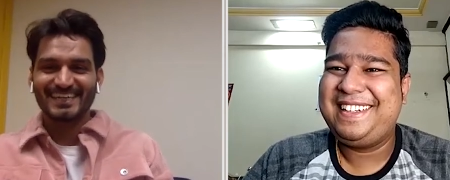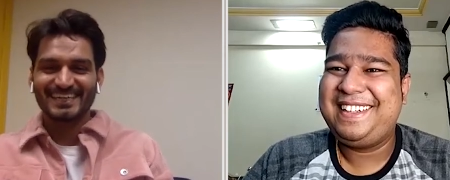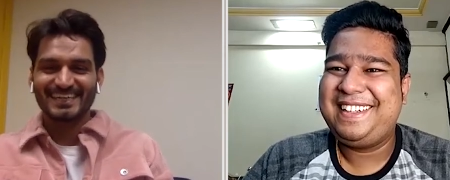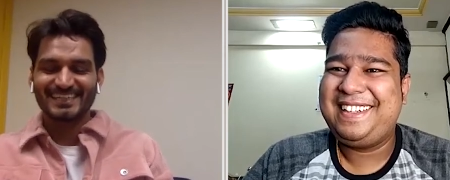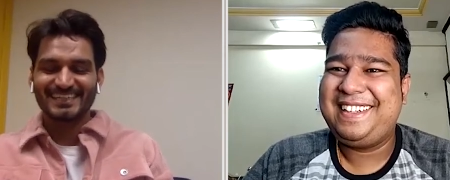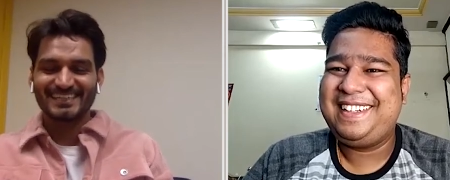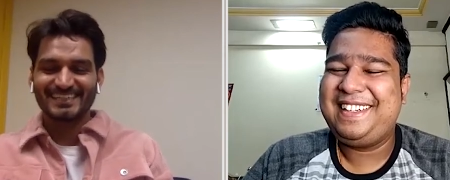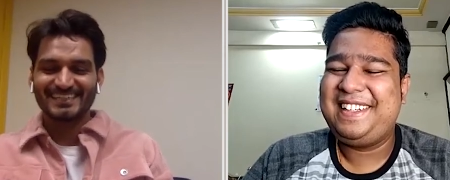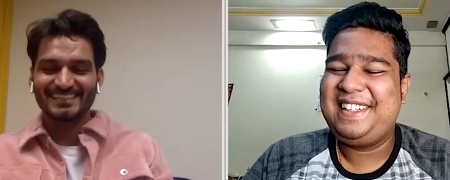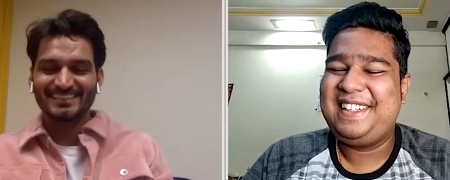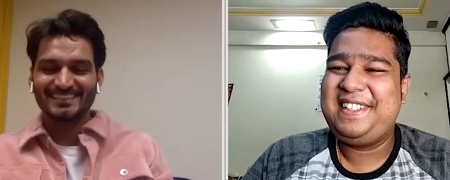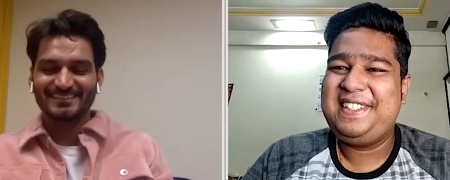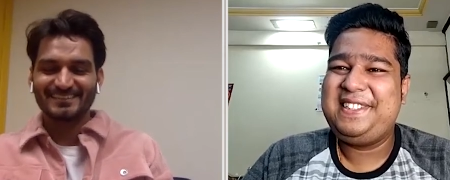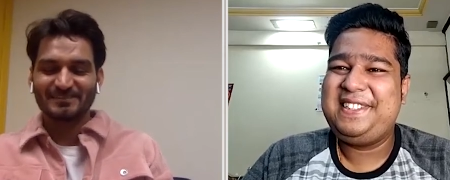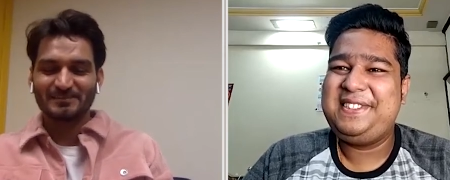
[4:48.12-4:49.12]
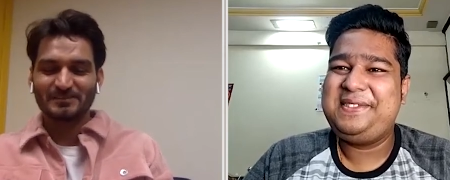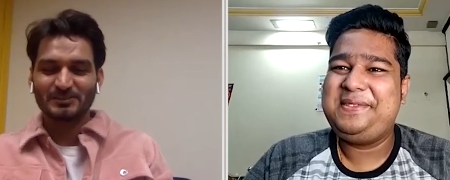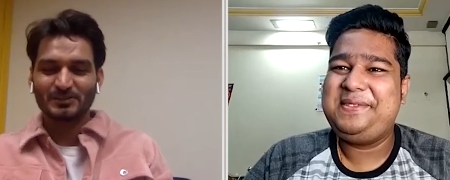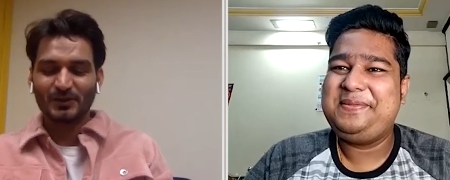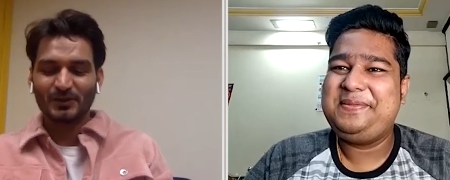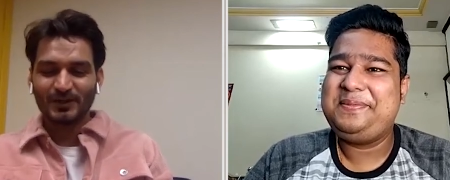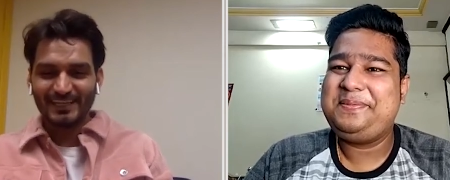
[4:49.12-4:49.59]
Speaker 1: uh,
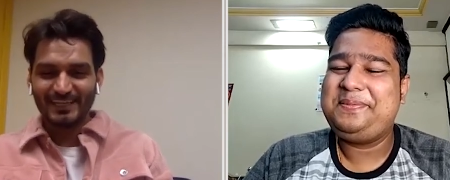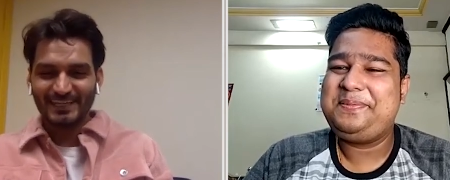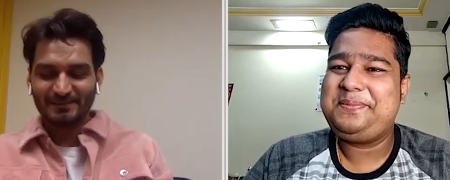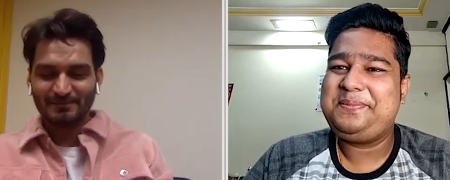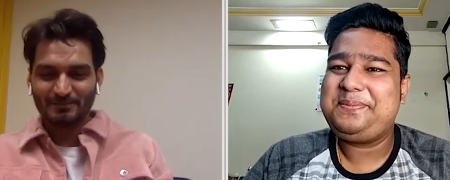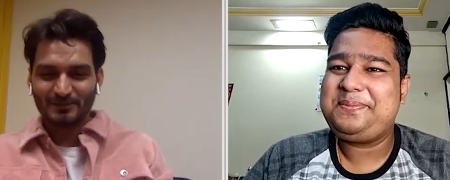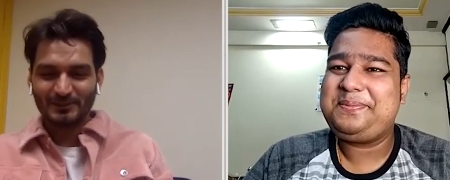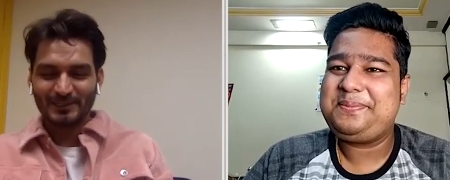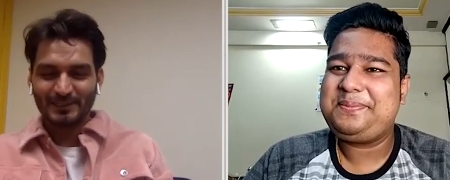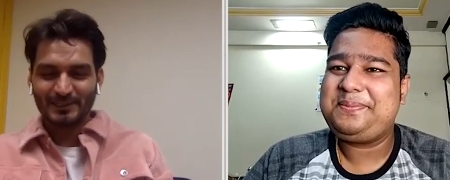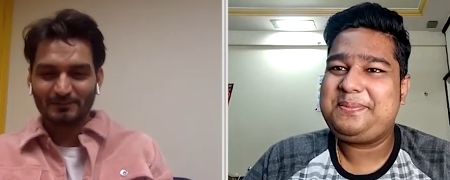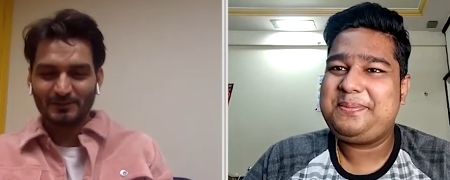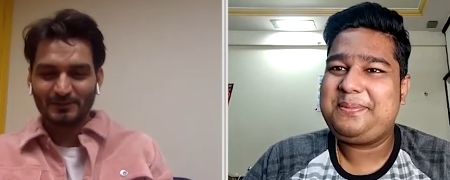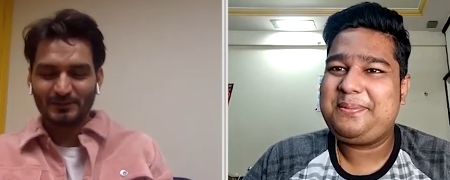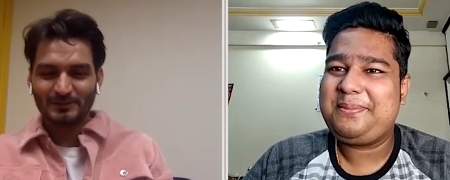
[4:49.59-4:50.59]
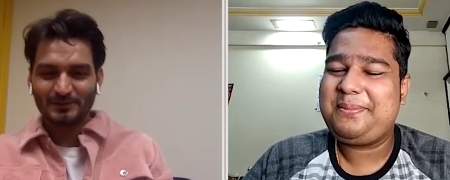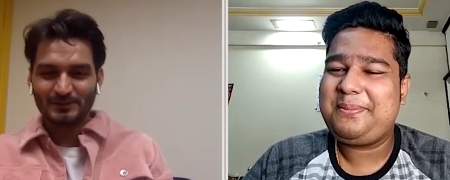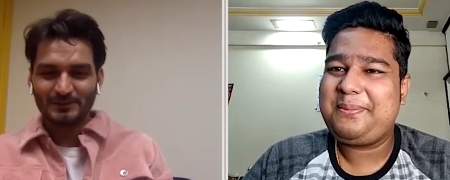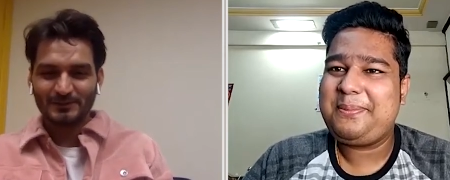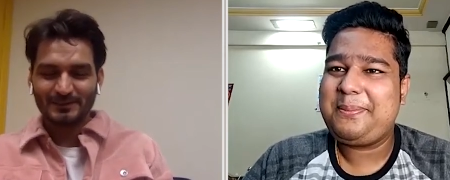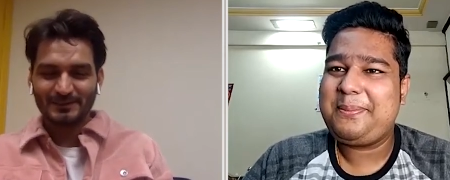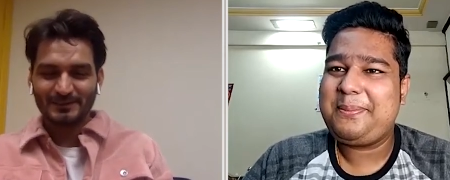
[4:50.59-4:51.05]
surely would love to
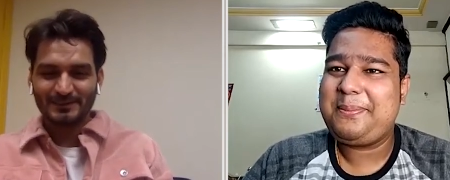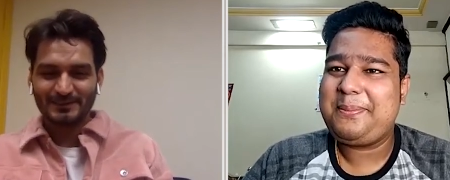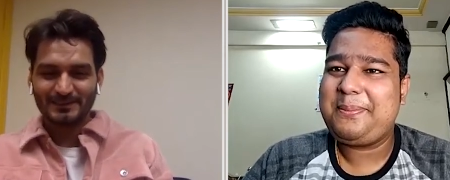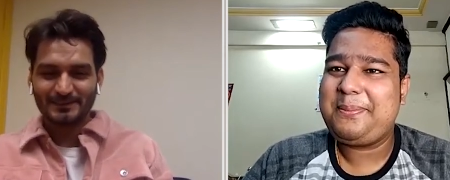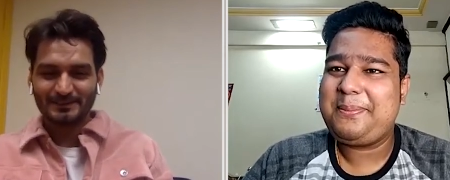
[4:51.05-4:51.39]
uh,